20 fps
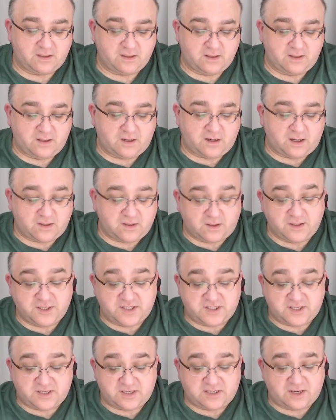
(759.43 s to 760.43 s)
I lunged
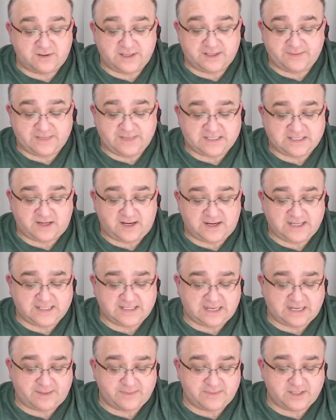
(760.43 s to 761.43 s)
at Tony. He
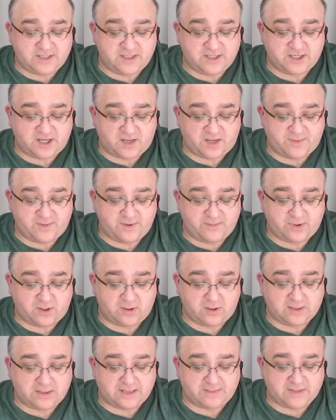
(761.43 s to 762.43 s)
sidestepped and the sharpened pole
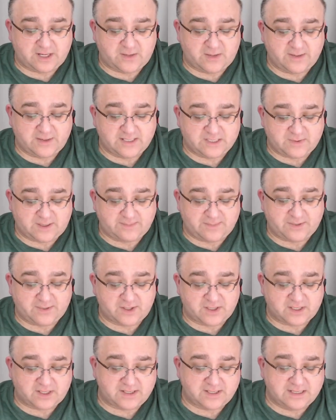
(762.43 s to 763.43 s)
kept going, swept on
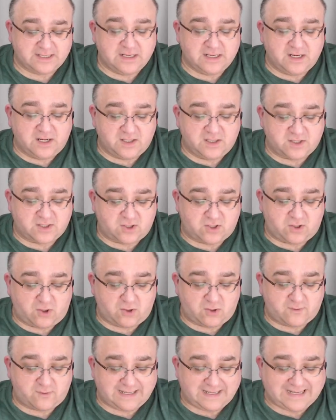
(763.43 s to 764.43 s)
hard, took a
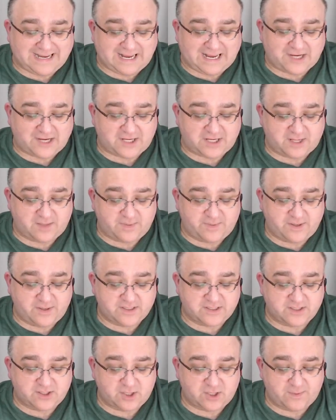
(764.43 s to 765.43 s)
long red gash at the
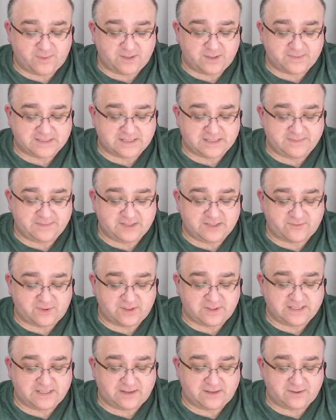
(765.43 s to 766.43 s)
person coming up to give me the
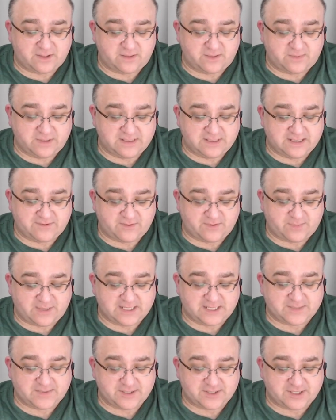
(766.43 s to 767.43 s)
rundown on the Monday
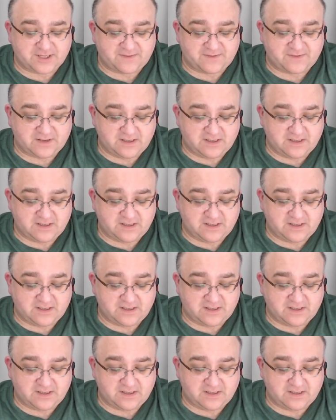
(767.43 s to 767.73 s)
replacement shift.